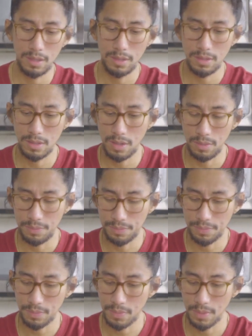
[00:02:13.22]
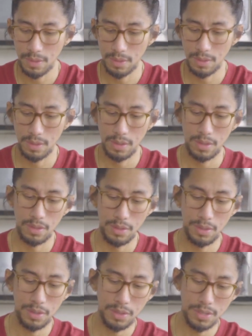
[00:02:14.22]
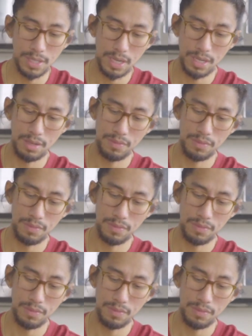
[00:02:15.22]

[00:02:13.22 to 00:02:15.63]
So, your side